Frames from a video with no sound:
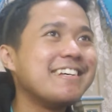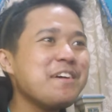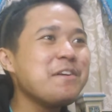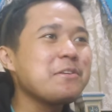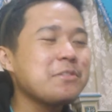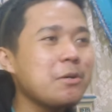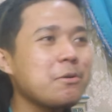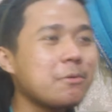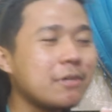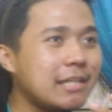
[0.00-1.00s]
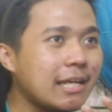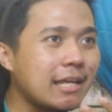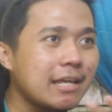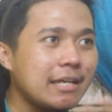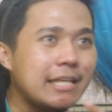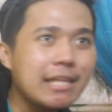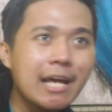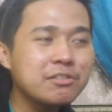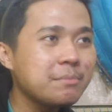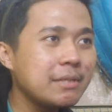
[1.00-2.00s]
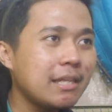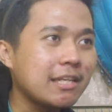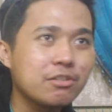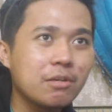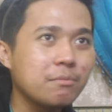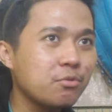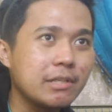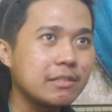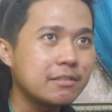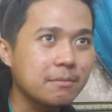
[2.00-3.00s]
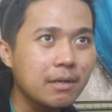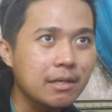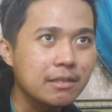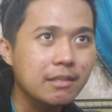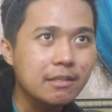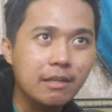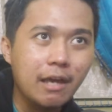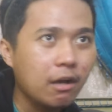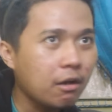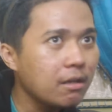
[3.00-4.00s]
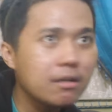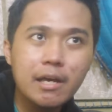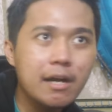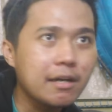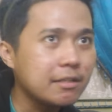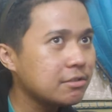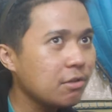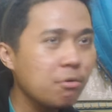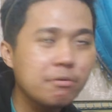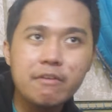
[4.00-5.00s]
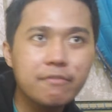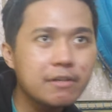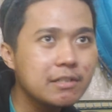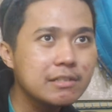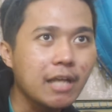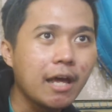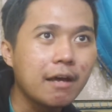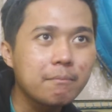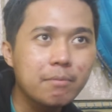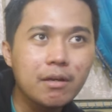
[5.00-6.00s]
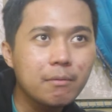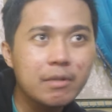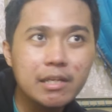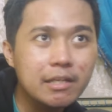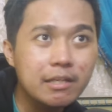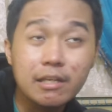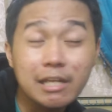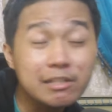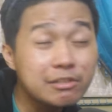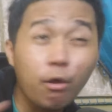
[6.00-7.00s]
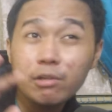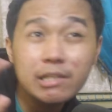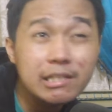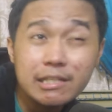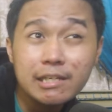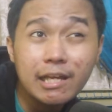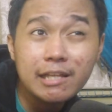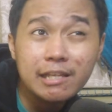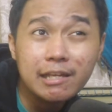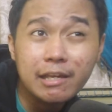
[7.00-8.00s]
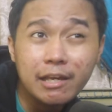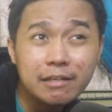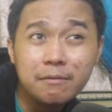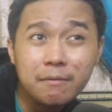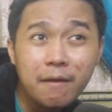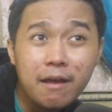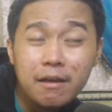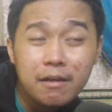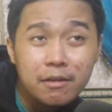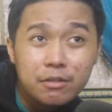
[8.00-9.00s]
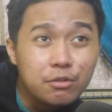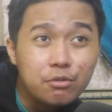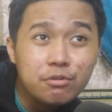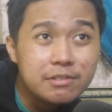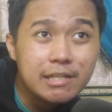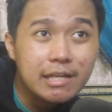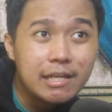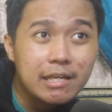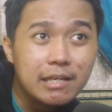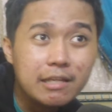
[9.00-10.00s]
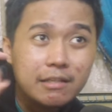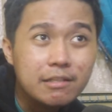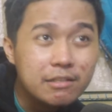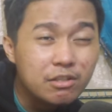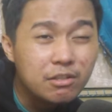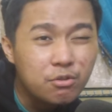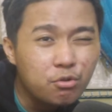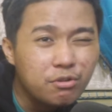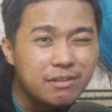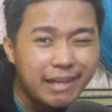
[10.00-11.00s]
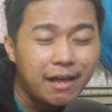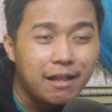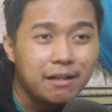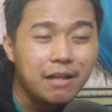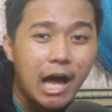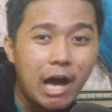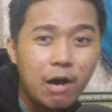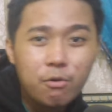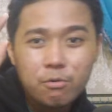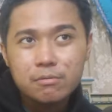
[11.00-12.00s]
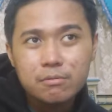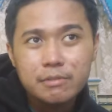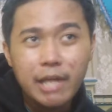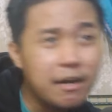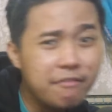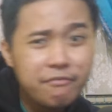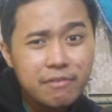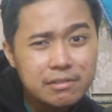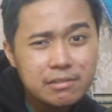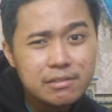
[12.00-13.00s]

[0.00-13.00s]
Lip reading: So that it has to be like some twins, but the color hair is so different that probably that's the only thing that can you could say you could tell how they are different,